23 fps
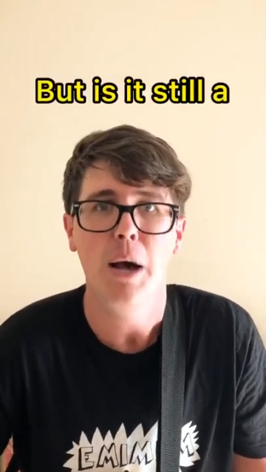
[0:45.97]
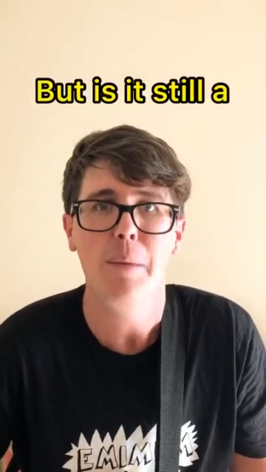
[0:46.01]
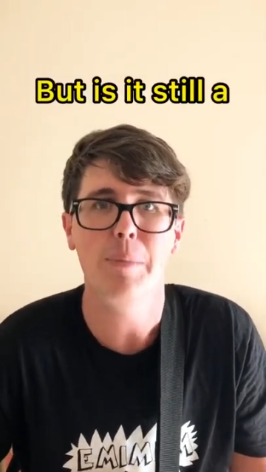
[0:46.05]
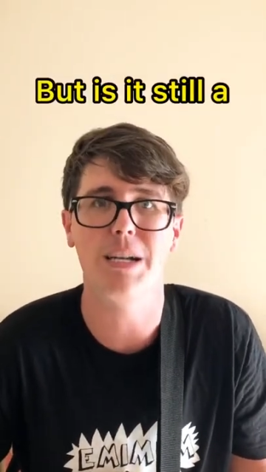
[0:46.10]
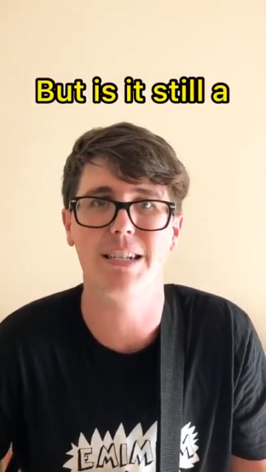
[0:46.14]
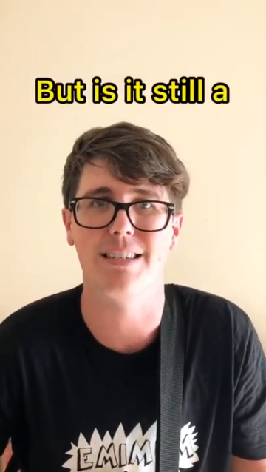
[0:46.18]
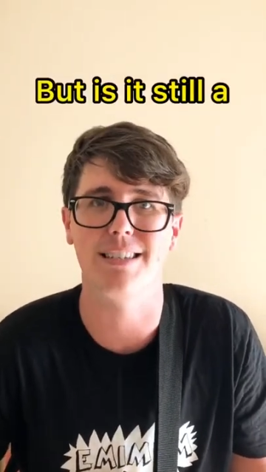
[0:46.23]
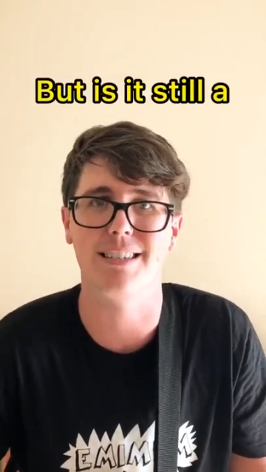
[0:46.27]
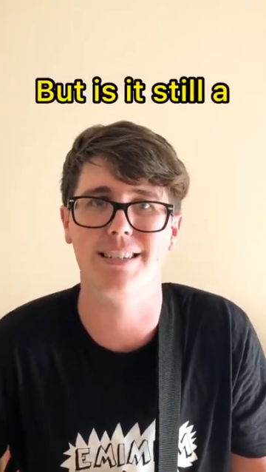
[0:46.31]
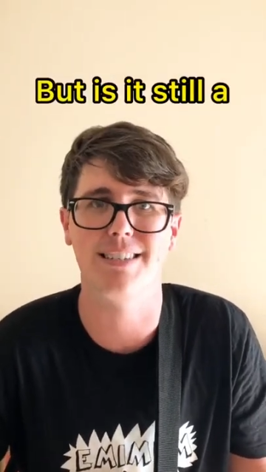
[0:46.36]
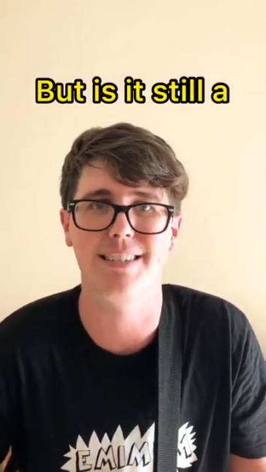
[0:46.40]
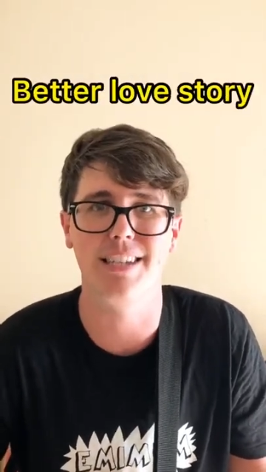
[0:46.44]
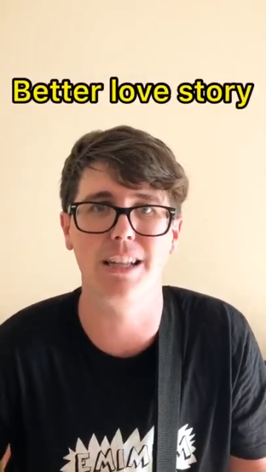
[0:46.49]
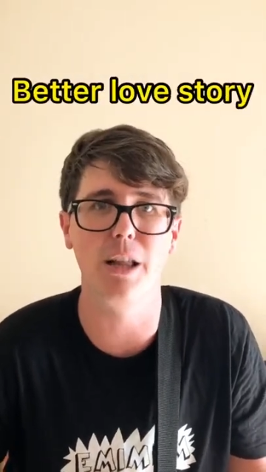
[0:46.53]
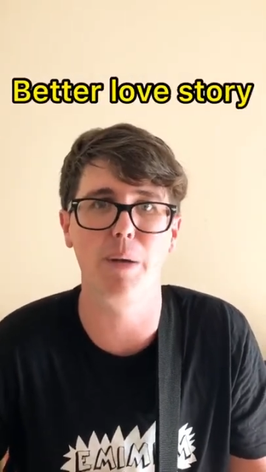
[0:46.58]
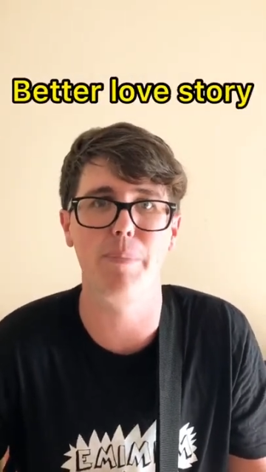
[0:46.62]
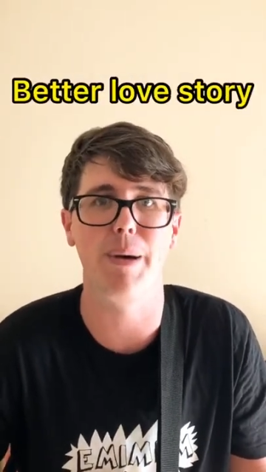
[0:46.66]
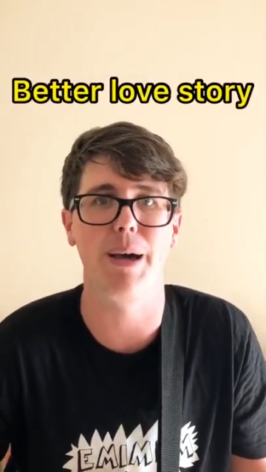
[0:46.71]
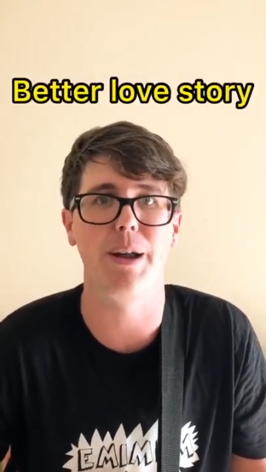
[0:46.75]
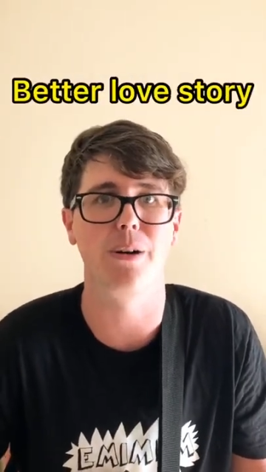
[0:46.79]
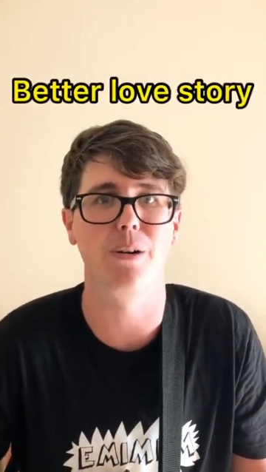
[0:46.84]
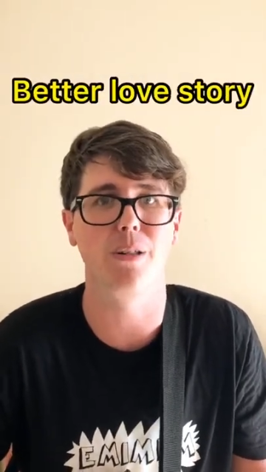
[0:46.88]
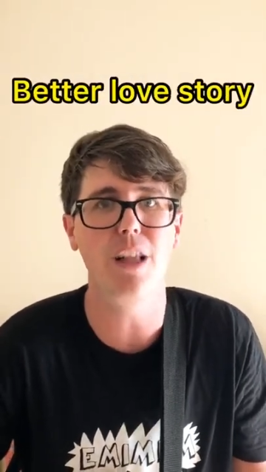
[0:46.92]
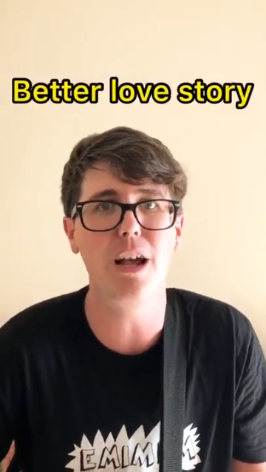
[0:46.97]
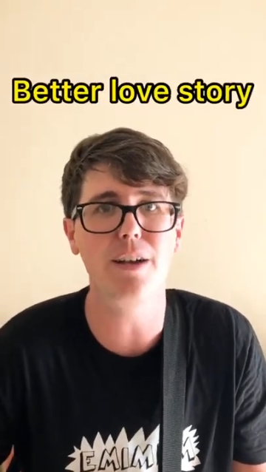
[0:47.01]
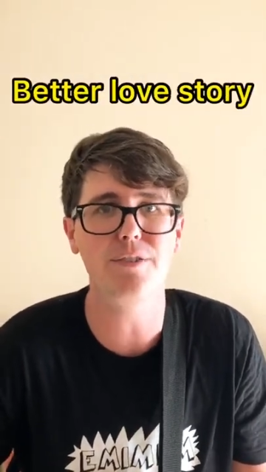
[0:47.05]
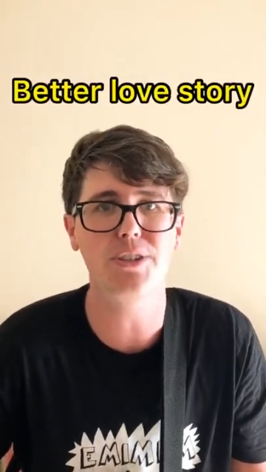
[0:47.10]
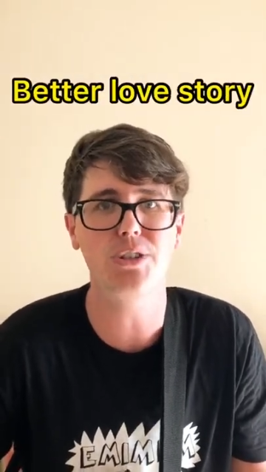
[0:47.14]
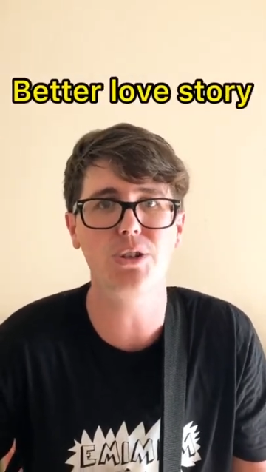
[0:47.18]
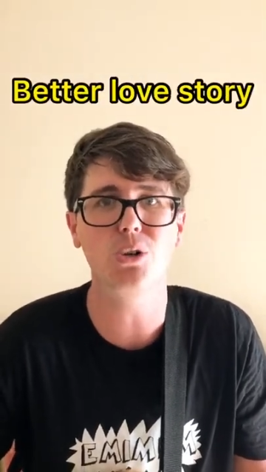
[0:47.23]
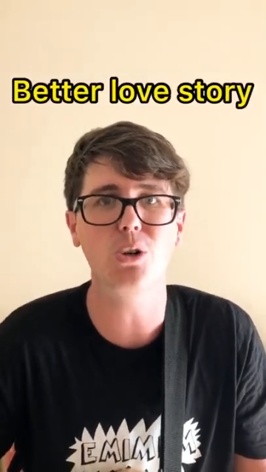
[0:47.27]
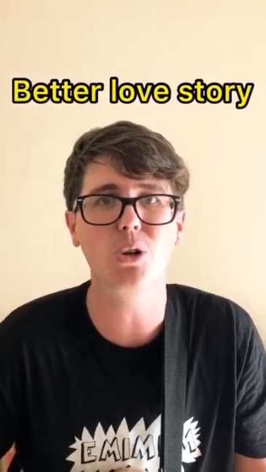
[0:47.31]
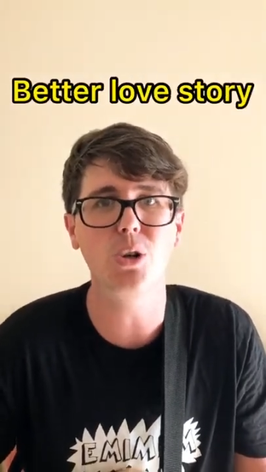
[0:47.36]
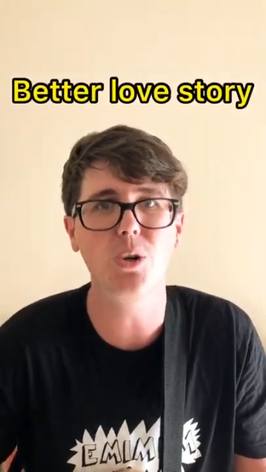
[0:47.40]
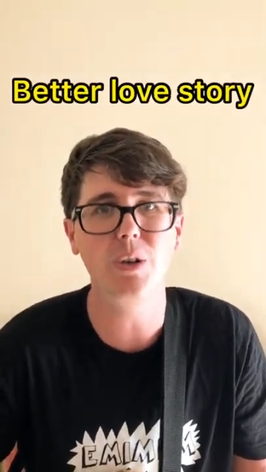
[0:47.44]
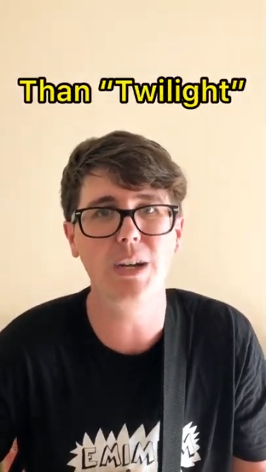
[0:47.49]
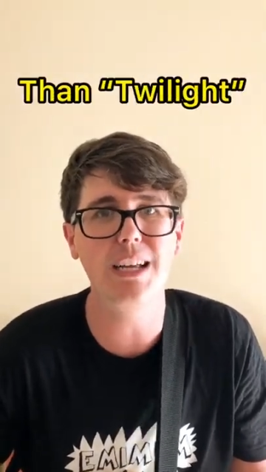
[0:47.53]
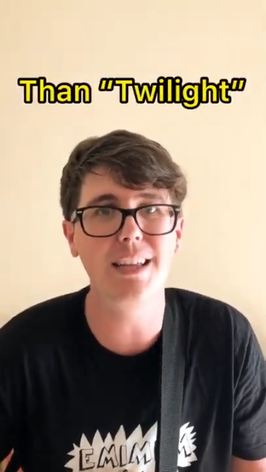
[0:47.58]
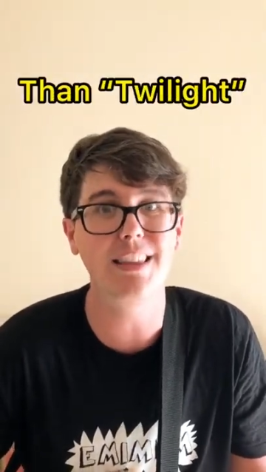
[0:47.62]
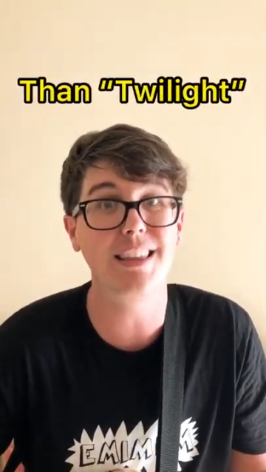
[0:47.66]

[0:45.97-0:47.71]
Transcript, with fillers: But is it still a better love story